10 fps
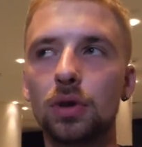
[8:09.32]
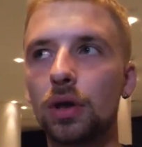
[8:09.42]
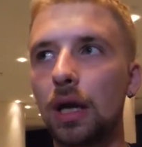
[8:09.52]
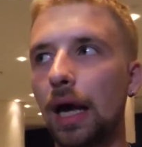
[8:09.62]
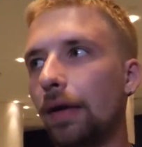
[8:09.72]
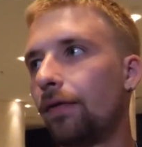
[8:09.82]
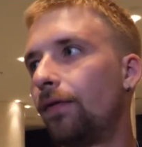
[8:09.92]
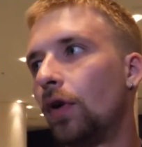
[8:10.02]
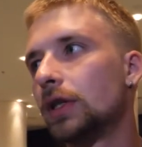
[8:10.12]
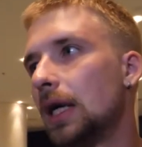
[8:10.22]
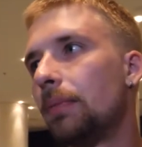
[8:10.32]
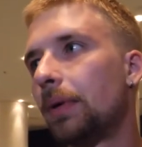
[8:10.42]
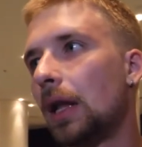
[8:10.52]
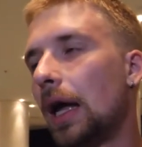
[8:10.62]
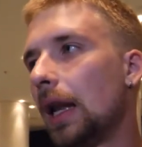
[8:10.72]
Doing like, for
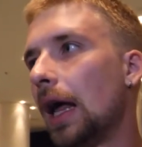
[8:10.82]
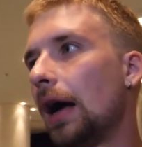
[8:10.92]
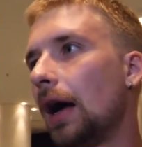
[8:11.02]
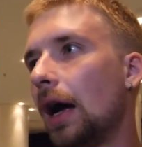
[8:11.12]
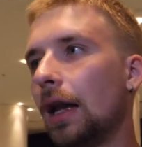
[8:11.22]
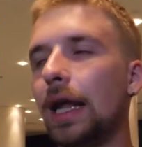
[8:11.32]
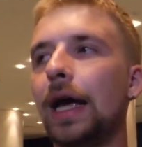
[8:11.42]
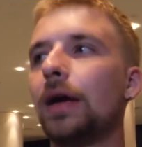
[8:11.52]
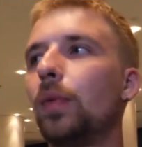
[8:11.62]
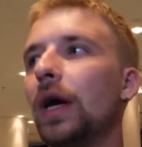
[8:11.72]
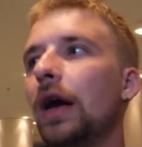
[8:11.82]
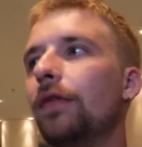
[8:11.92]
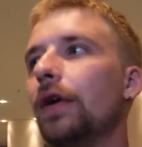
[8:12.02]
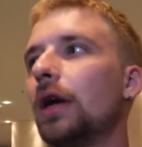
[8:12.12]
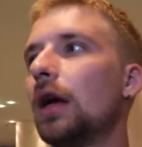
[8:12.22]
example, I, li- I like we have
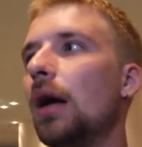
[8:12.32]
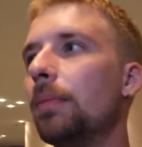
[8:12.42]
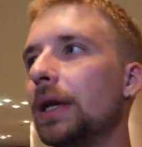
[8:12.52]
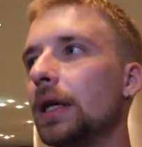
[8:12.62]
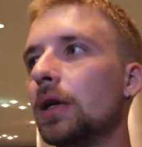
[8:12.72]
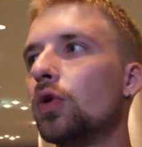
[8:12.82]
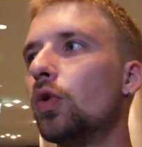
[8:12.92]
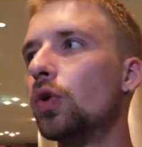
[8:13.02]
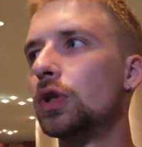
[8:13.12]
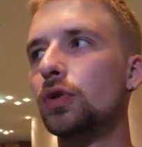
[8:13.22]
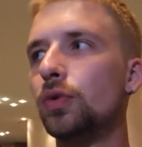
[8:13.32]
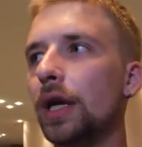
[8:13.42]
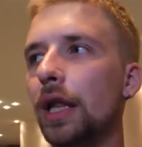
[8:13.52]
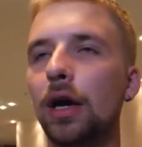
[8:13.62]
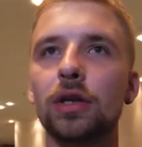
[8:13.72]
a company who is
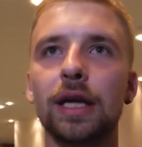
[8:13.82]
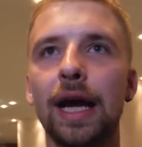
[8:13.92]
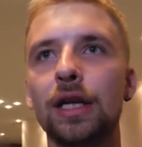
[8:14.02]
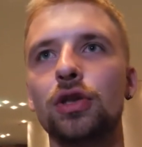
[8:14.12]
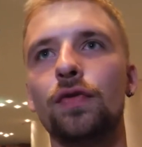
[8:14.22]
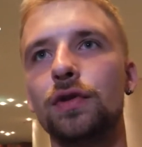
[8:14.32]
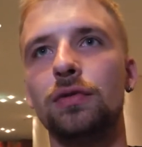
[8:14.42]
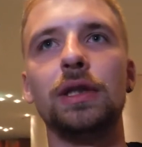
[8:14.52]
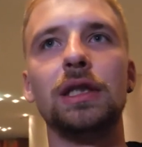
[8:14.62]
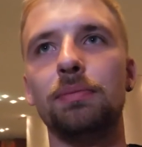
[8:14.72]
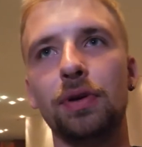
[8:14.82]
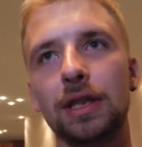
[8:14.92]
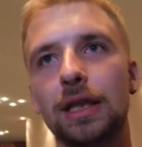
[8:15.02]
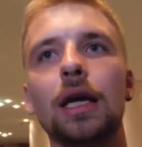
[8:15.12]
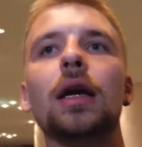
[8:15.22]
really on the edge of 3D
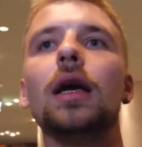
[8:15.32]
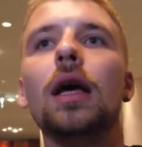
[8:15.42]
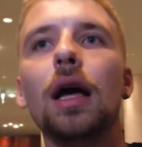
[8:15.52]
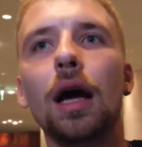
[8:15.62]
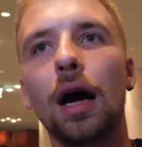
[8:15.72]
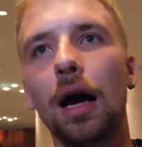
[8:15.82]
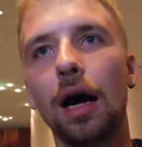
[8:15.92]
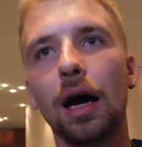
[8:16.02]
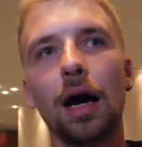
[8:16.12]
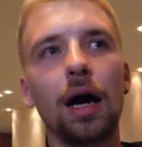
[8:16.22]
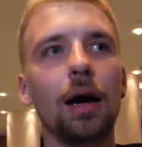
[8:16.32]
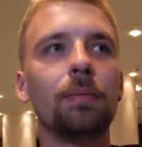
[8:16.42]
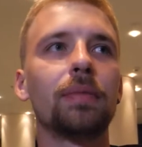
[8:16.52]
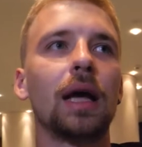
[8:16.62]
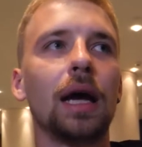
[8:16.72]
printing. Um,
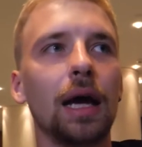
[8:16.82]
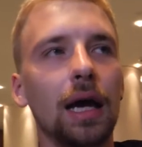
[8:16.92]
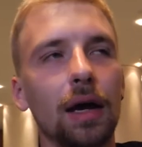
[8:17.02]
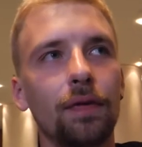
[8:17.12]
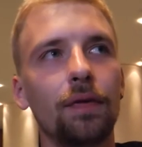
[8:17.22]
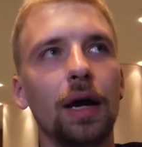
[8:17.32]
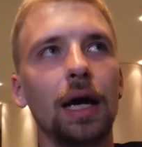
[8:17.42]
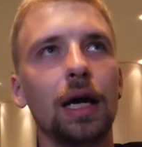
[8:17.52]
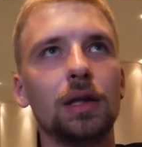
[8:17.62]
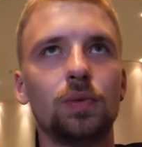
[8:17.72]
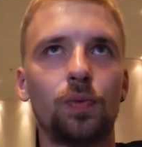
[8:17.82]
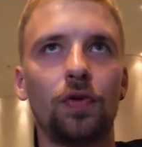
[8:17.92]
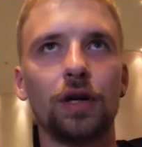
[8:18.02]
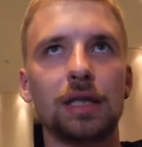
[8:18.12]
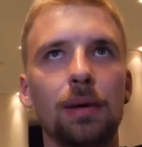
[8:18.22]
uh, and
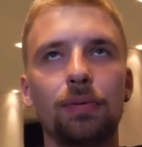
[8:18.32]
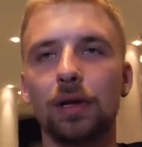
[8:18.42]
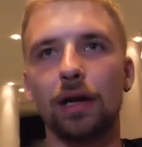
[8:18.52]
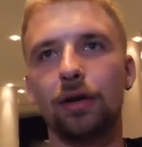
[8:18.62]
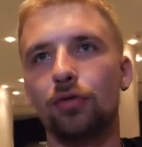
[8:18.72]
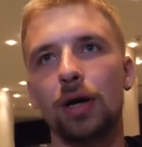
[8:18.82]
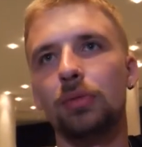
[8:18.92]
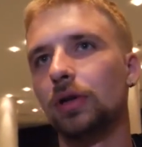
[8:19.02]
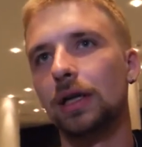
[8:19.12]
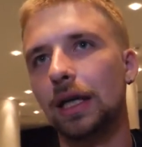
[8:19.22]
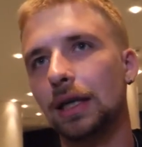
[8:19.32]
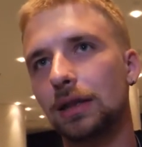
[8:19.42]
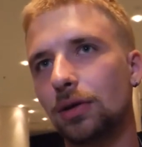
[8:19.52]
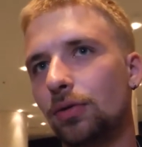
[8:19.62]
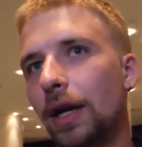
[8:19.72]
for example, like Grammarly
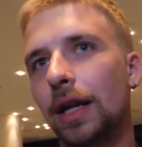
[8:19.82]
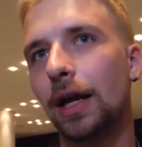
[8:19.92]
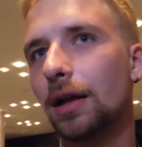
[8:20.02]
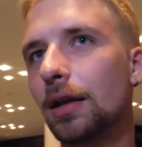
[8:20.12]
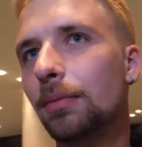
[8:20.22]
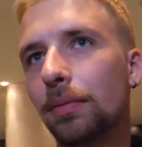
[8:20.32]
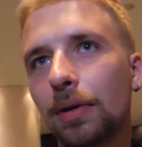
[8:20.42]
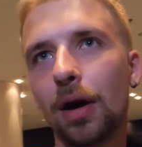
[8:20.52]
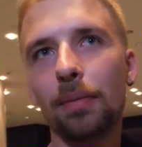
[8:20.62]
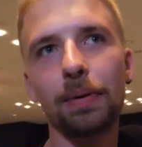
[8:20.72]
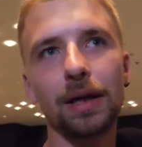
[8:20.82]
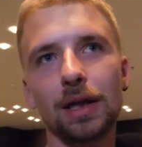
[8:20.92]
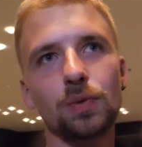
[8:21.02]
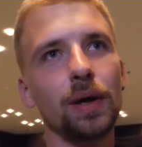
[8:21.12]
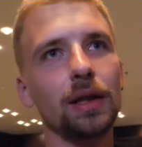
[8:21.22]
is Ukrainian company
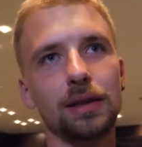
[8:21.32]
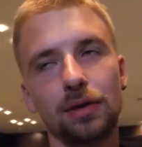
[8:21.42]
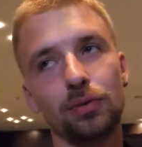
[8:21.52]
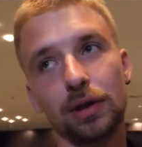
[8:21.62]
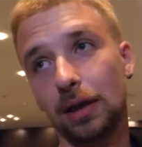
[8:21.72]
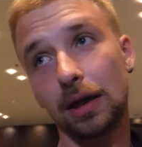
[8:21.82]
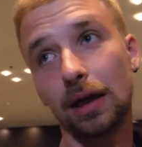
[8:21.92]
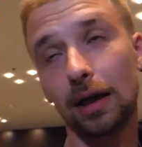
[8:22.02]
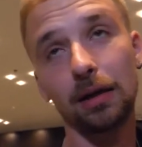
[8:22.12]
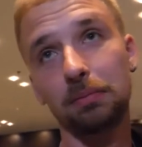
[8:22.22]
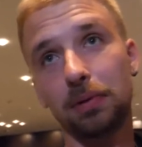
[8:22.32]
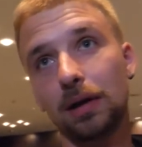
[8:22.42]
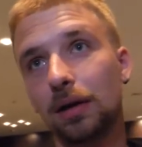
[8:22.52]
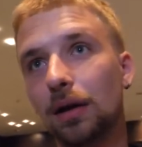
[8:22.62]
yeah. as well. They're really all my